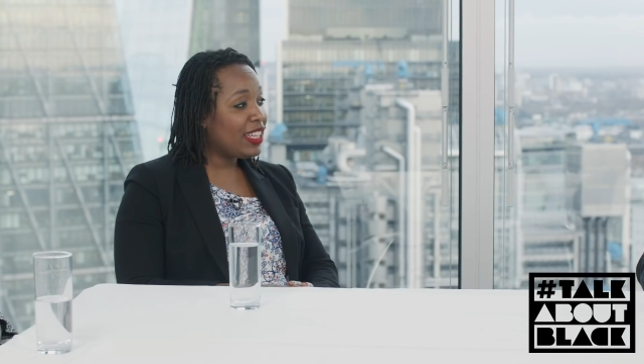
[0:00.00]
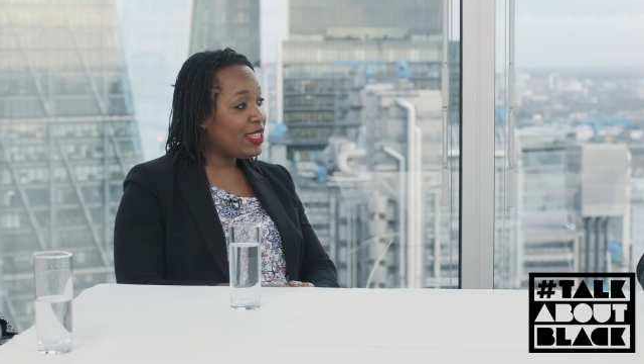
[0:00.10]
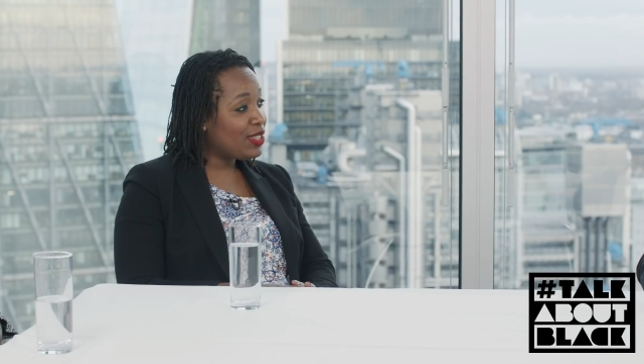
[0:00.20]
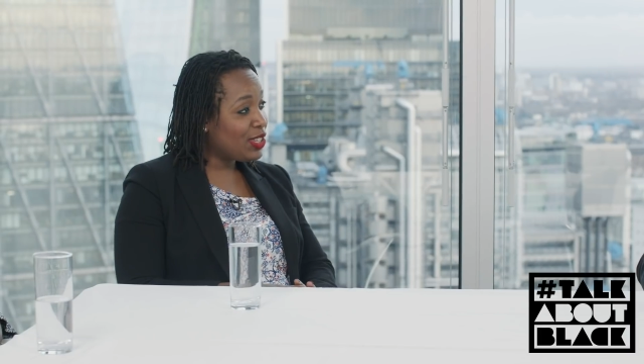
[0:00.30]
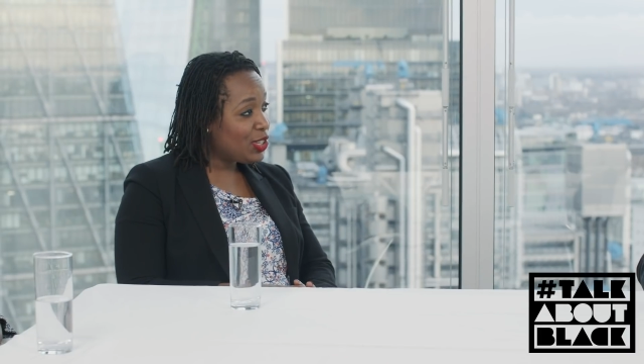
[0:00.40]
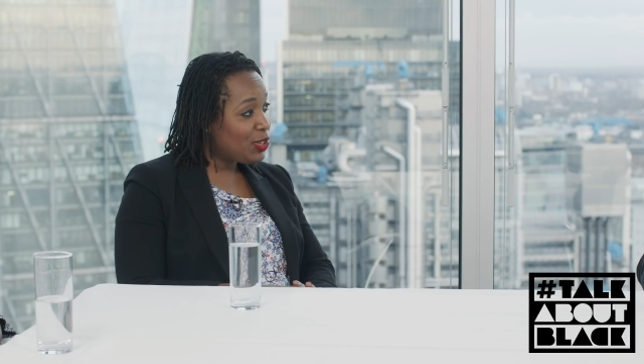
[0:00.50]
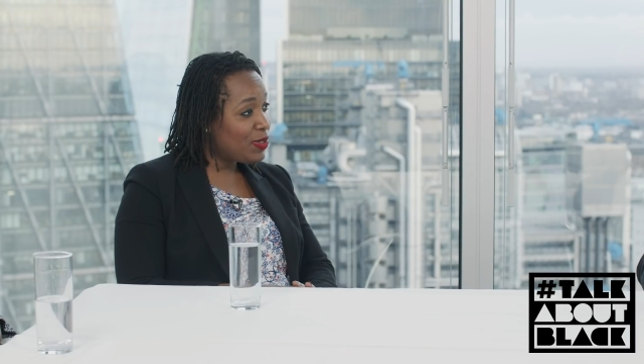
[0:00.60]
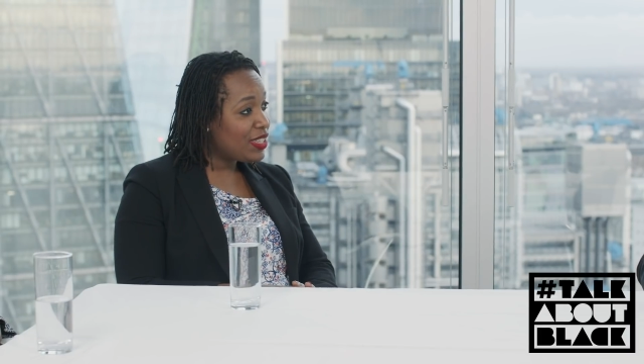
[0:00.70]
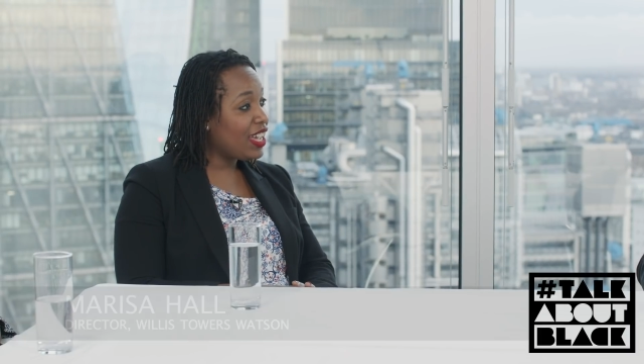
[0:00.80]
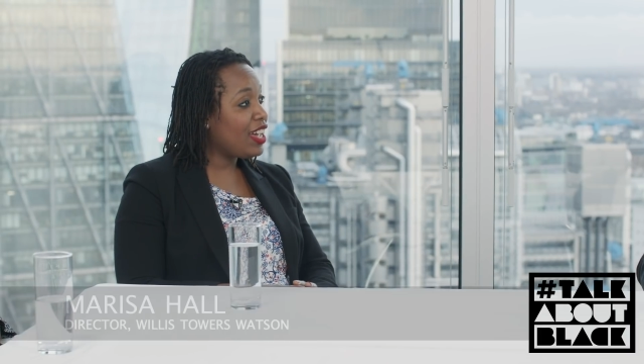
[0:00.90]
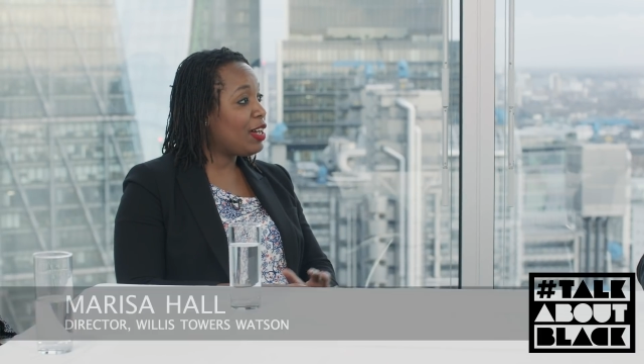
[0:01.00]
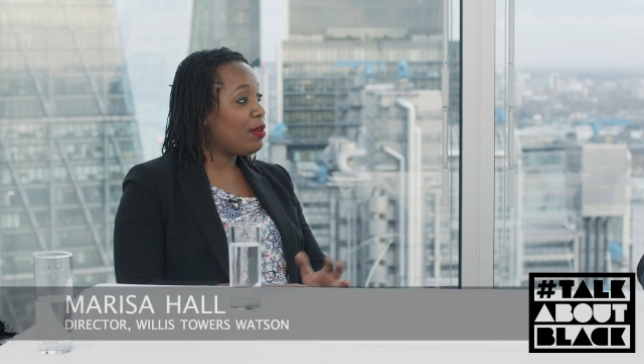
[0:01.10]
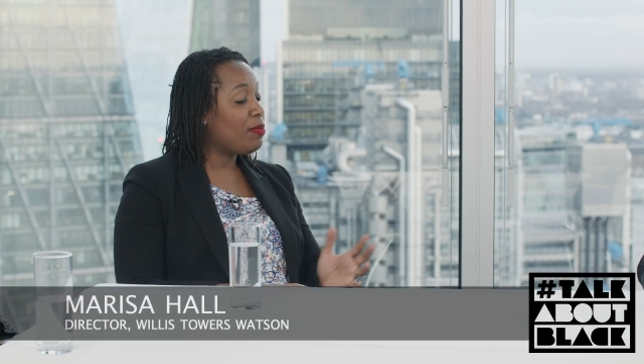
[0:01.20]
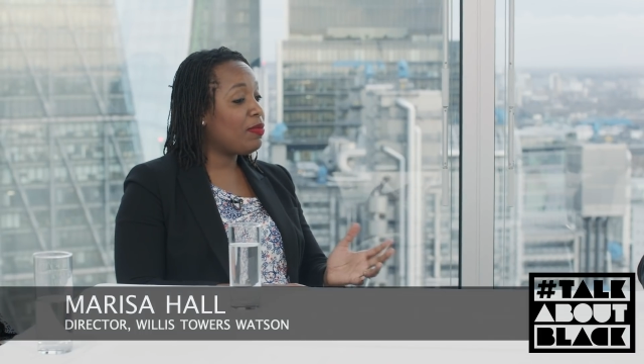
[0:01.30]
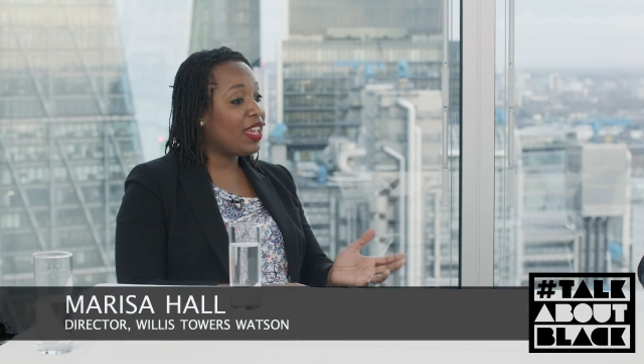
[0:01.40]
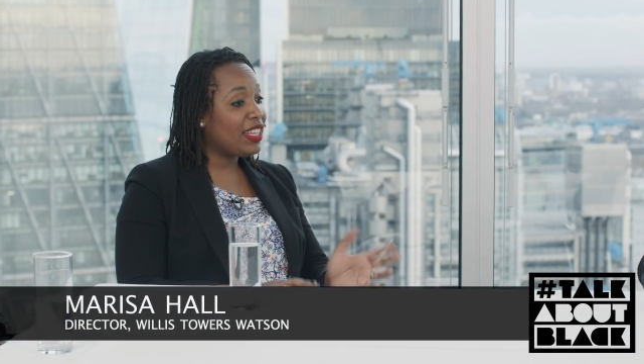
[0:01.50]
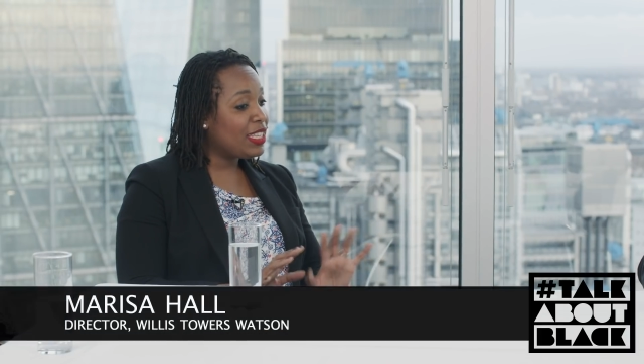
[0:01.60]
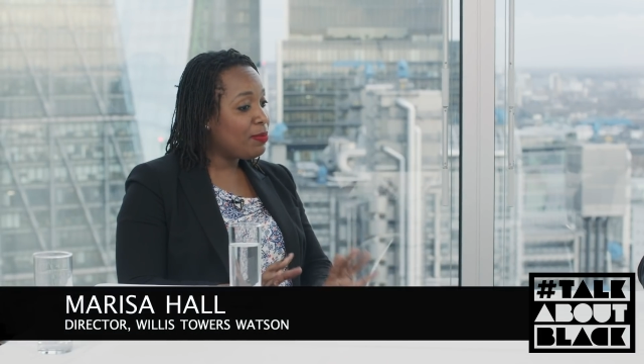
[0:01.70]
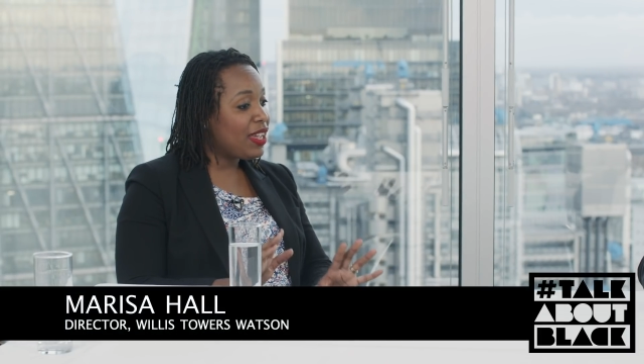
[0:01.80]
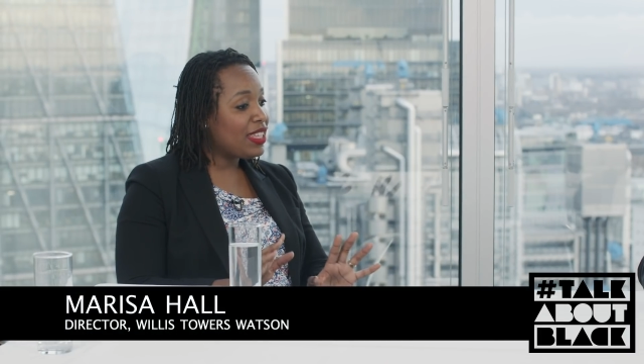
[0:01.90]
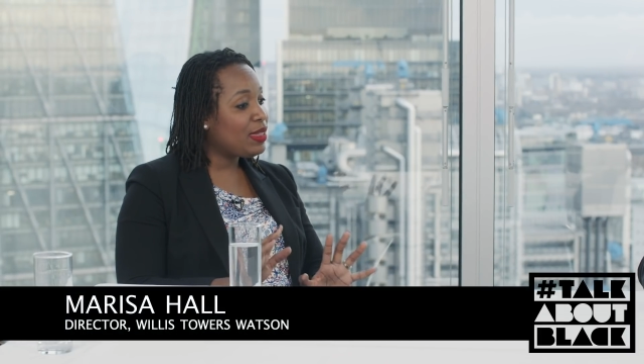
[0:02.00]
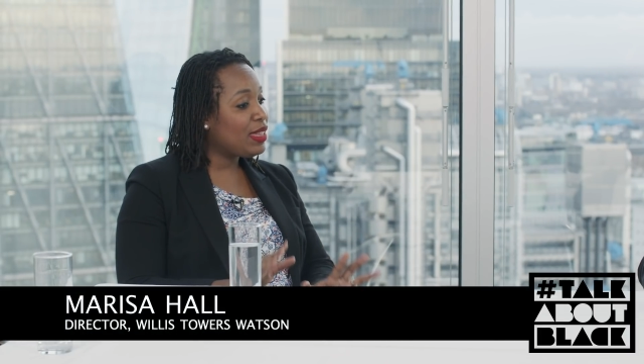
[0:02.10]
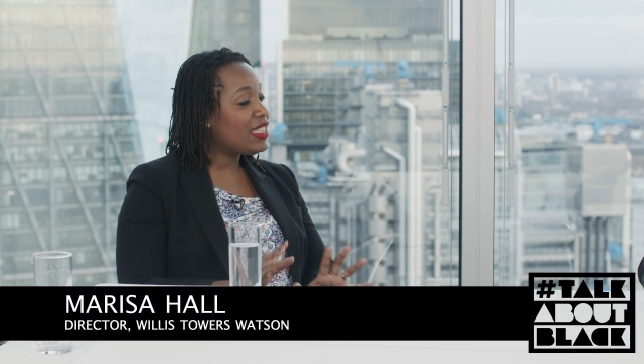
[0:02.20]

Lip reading: Ahead Institute, an independent